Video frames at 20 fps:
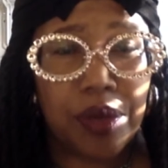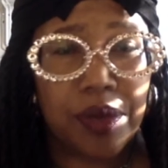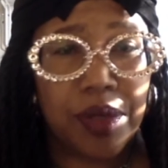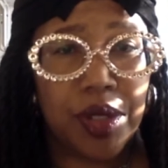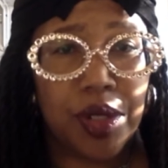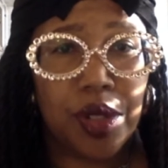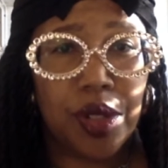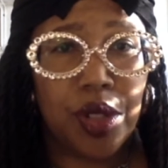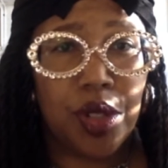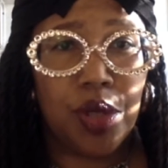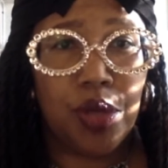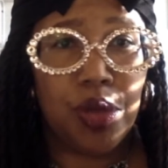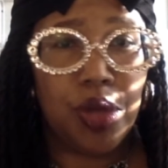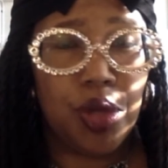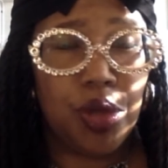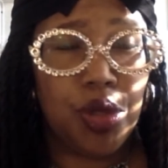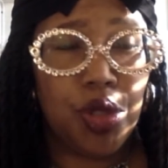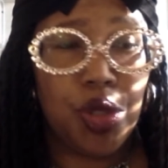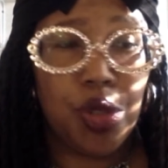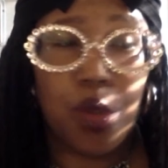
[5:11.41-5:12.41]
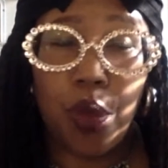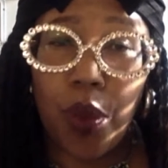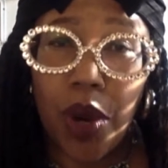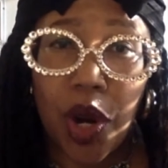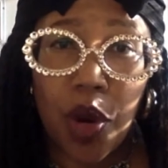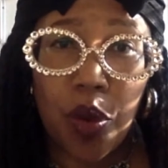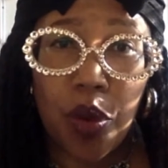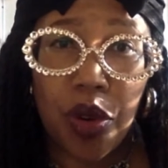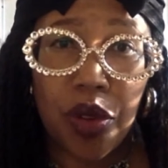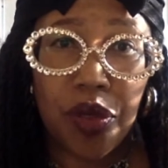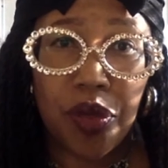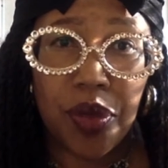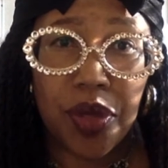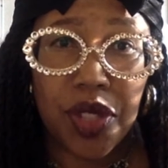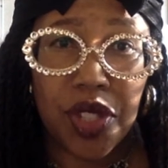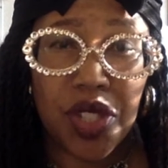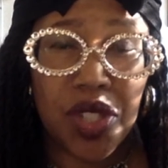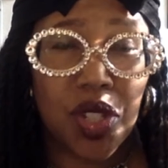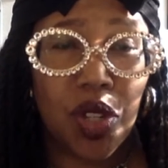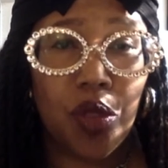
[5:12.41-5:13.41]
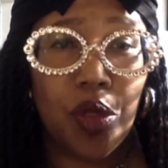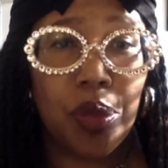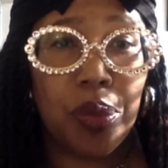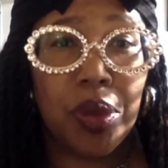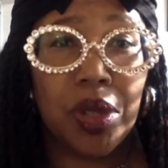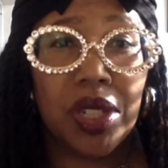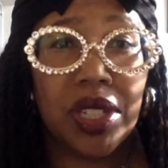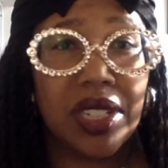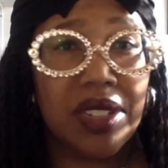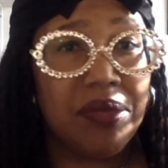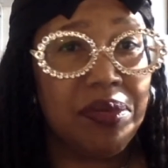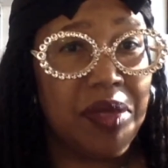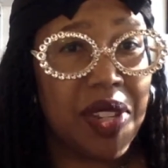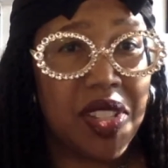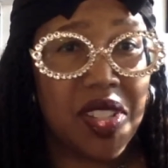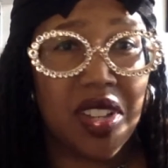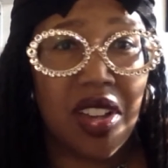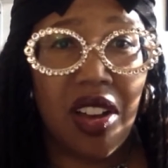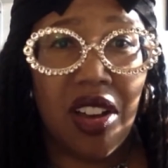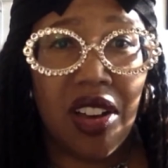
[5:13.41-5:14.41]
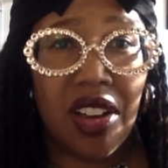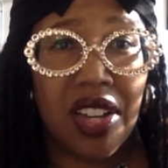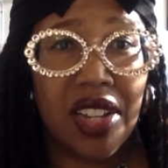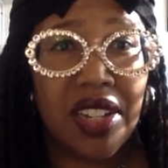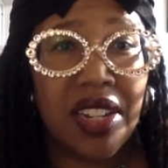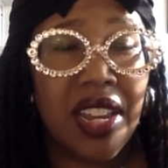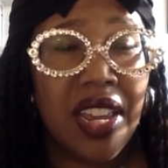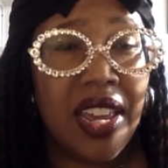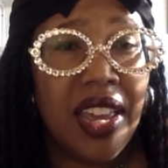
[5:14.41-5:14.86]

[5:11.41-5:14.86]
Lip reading: You shoot a werewolf with a silver bullet, it's gone,